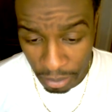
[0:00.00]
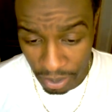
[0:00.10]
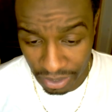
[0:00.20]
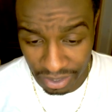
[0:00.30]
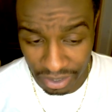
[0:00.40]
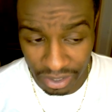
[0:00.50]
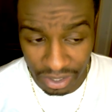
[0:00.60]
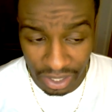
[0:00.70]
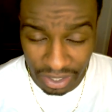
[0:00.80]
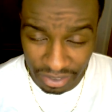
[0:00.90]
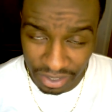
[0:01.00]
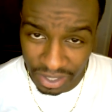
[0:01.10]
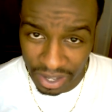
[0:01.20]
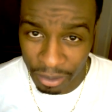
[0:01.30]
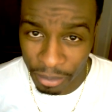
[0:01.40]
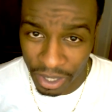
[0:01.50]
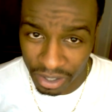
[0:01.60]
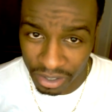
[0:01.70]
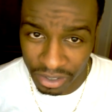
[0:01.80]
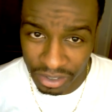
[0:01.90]
basically lays it down
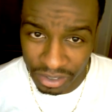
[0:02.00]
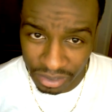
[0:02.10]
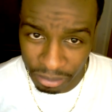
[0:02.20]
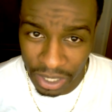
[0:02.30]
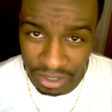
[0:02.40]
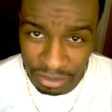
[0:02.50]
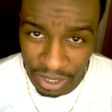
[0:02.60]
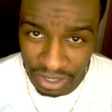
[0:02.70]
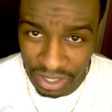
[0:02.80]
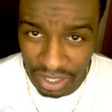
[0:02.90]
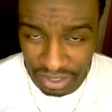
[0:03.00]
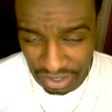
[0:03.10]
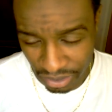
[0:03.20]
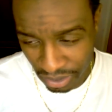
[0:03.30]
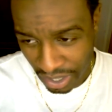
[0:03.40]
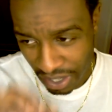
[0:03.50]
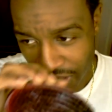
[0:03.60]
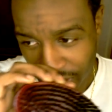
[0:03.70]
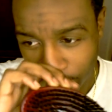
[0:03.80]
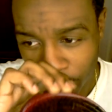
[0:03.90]
better, betters my connection,
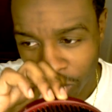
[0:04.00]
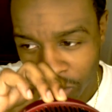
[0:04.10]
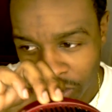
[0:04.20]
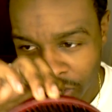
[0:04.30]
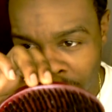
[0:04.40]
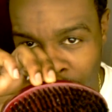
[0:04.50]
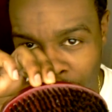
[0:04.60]
as opposed to this